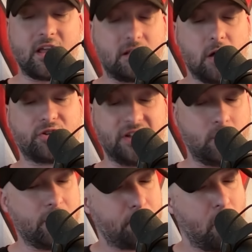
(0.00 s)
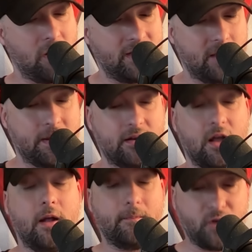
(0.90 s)
closely with Paul Heyman.
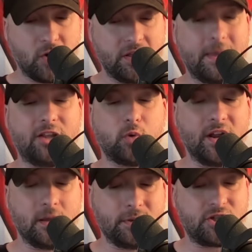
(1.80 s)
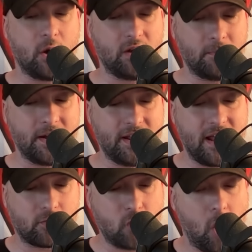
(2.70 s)
During the May 20th episode of Monday
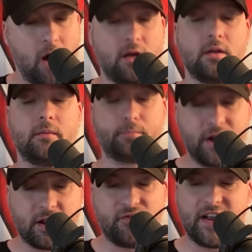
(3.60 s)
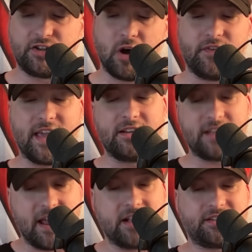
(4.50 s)
Night Raw, Breakker faced off against
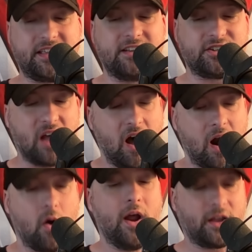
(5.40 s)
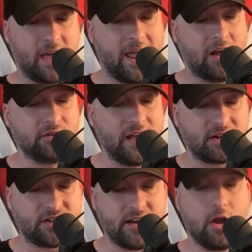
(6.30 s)
NXT star Cale
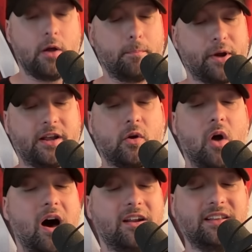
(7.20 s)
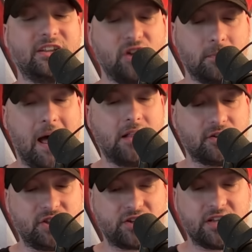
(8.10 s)
Dixon. Breakker utterly
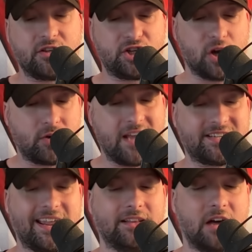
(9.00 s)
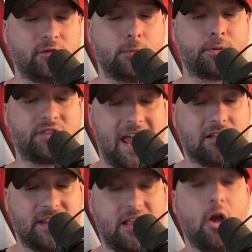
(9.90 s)
demolished Dixon, showcasing a level of
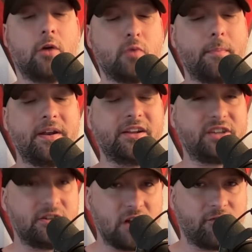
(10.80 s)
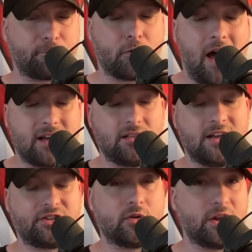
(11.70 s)
brutality reminiscent of Brock
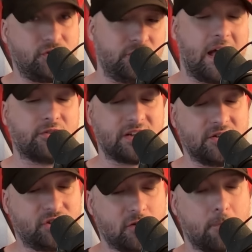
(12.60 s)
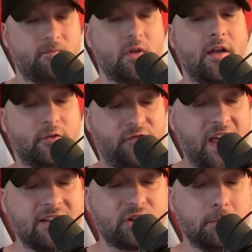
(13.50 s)
Lesnar in 2002.
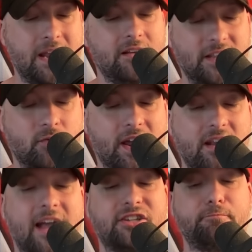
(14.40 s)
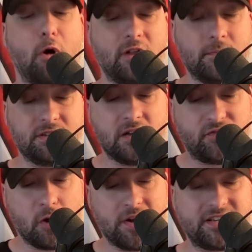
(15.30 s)
Fans immediately recognized Paul Heyman's
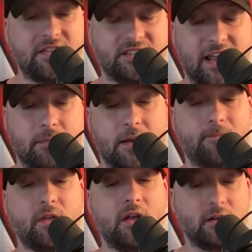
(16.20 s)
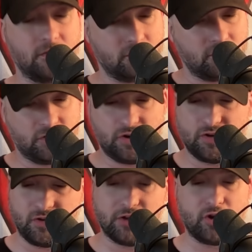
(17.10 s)
influence in the segment.
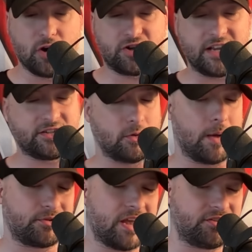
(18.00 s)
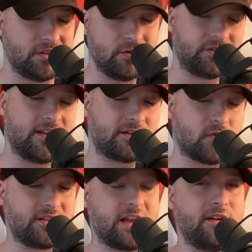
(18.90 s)
The dirt sheets, the websites, the newsletters,
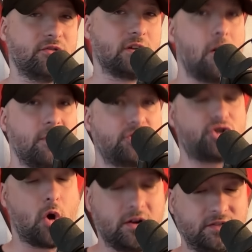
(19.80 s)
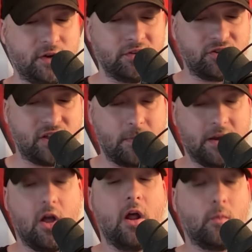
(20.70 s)
Ringside News, along with SeanzView
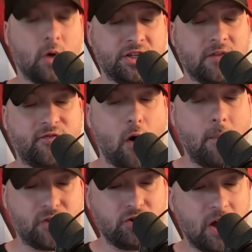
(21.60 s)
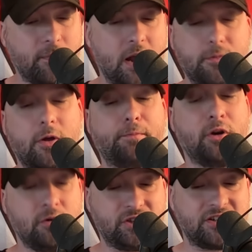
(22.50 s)
Entertainment, was informed through WWE
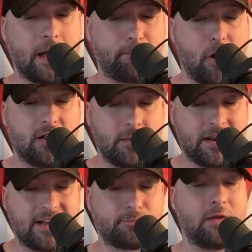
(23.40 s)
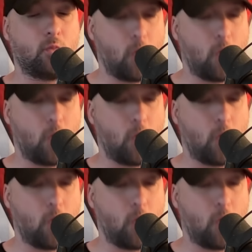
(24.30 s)
producers that Paul Heyman has been